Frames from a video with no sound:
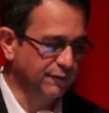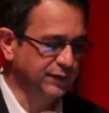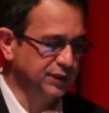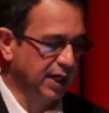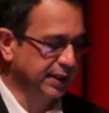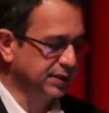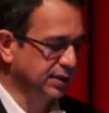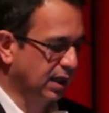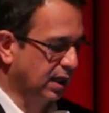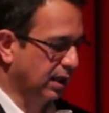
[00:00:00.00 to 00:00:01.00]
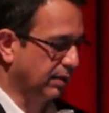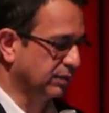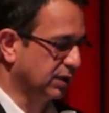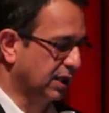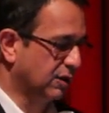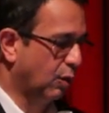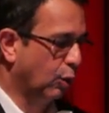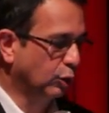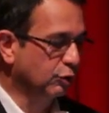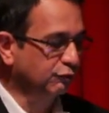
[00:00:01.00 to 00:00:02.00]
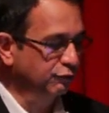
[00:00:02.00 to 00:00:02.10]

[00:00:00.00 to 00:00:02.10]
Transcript: emphasize the whole